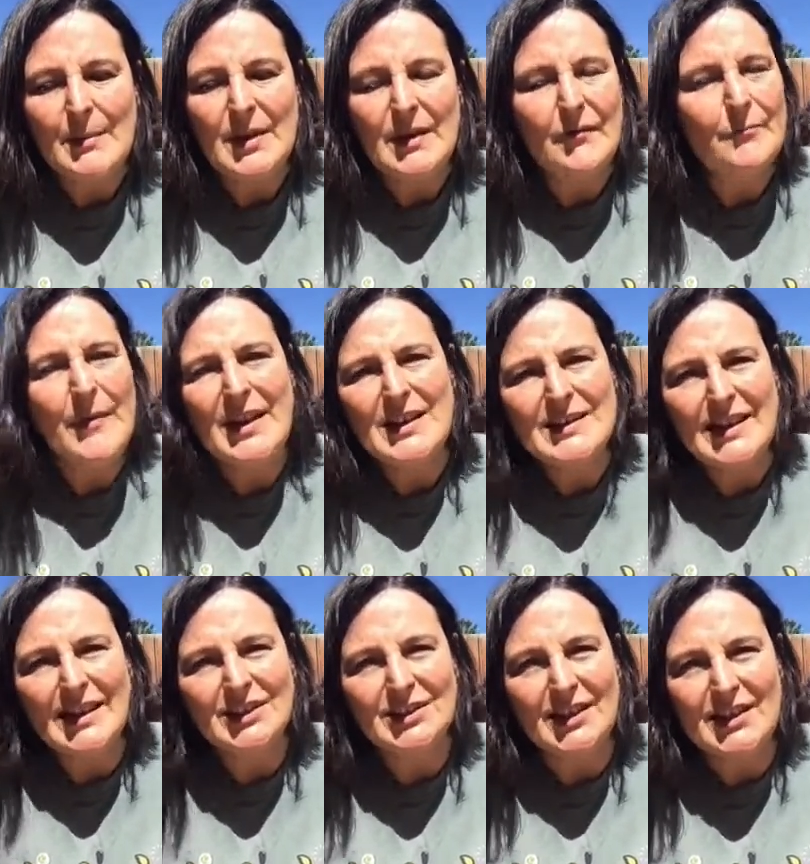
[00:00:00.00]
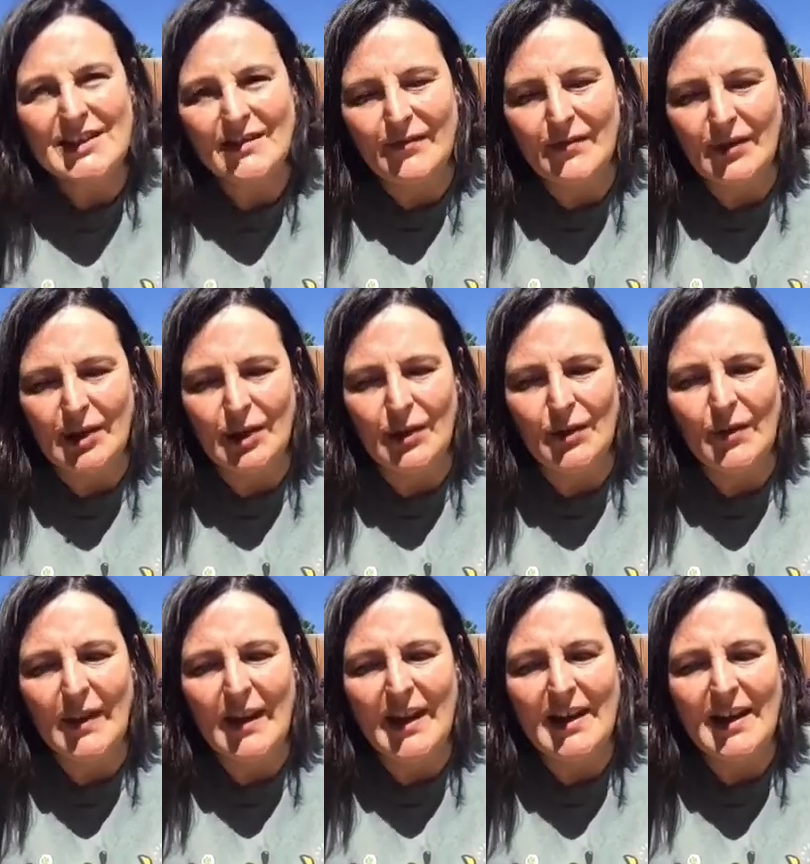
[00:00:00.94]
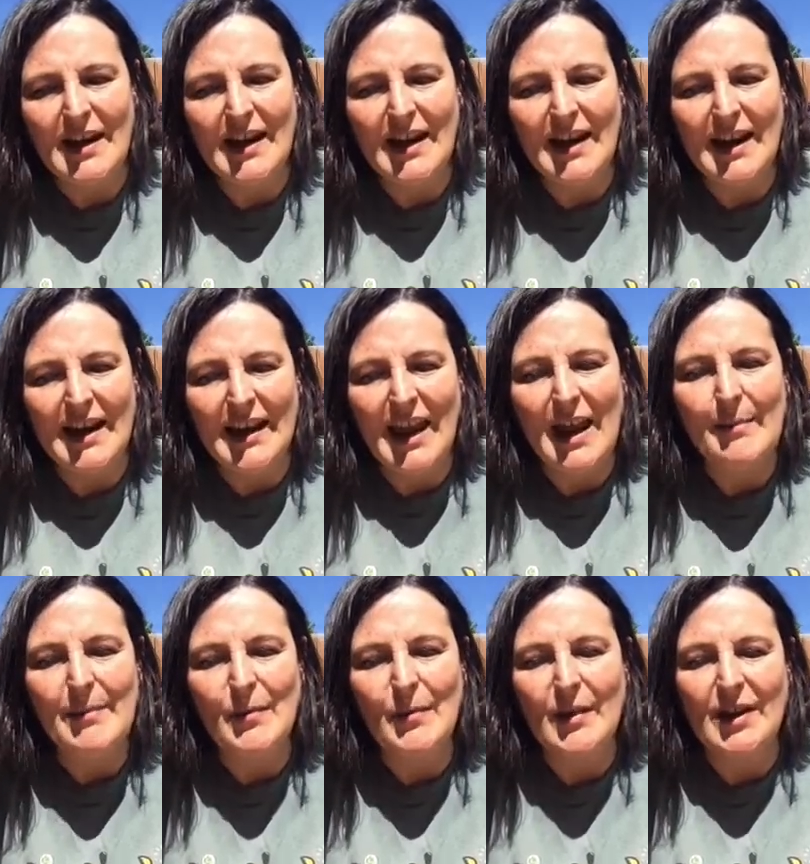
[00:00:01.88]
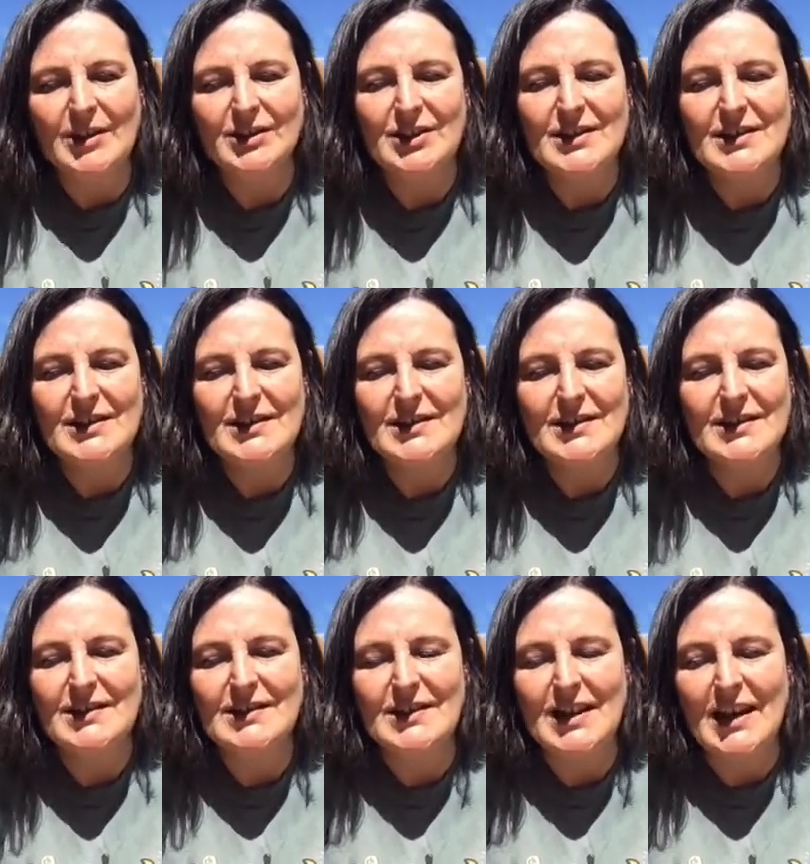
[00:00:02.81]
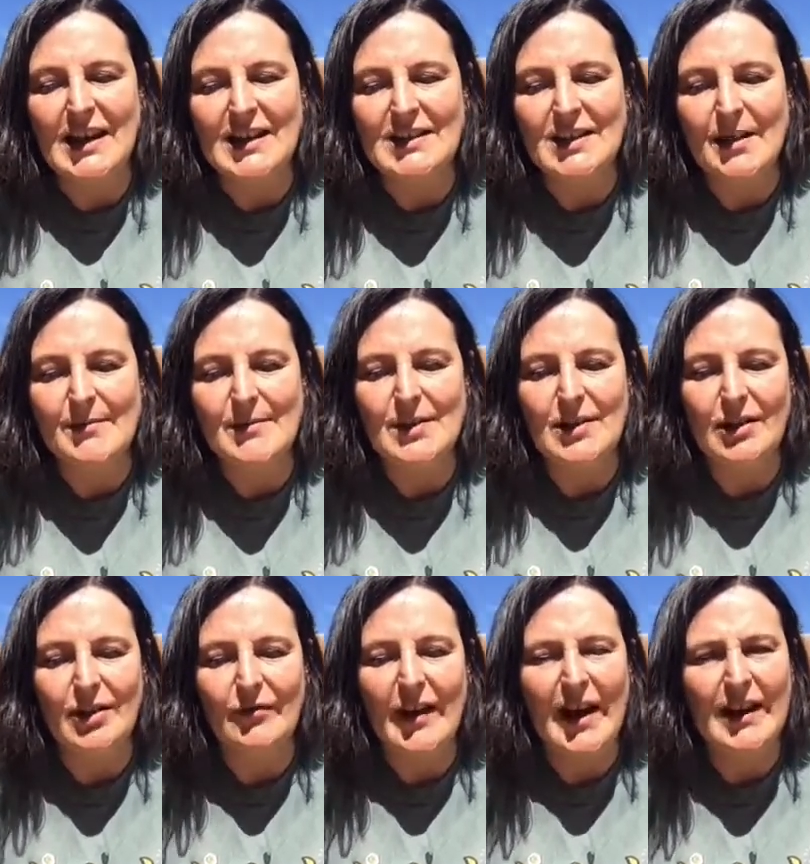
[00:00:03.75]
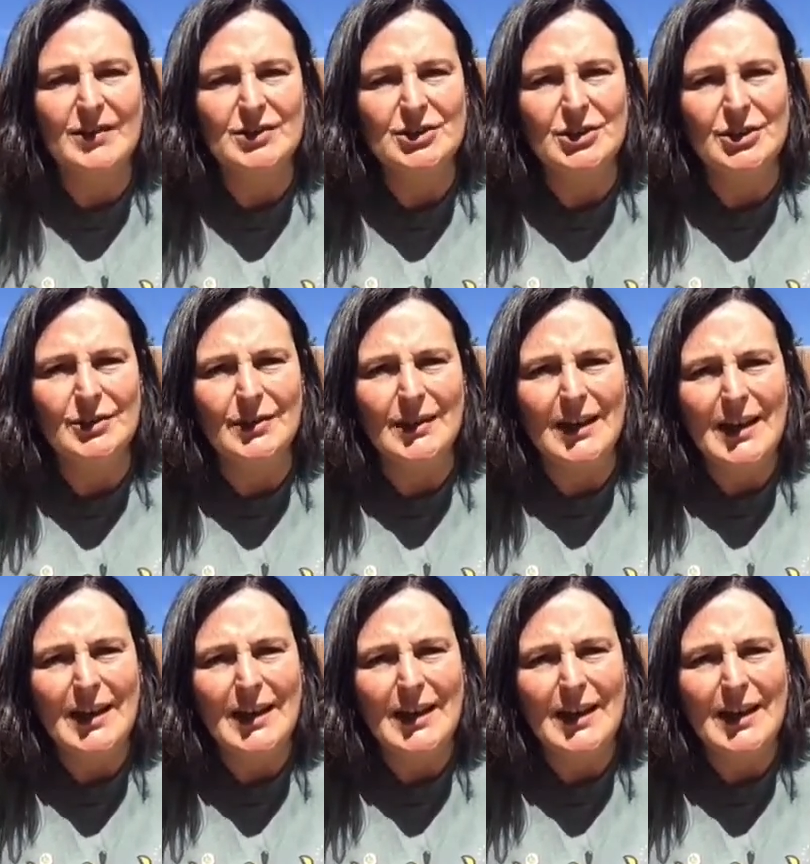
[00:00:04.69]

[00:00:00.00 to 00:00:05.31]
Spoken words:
But if meditation isn't for you, then it can be worth just taking time to look around you.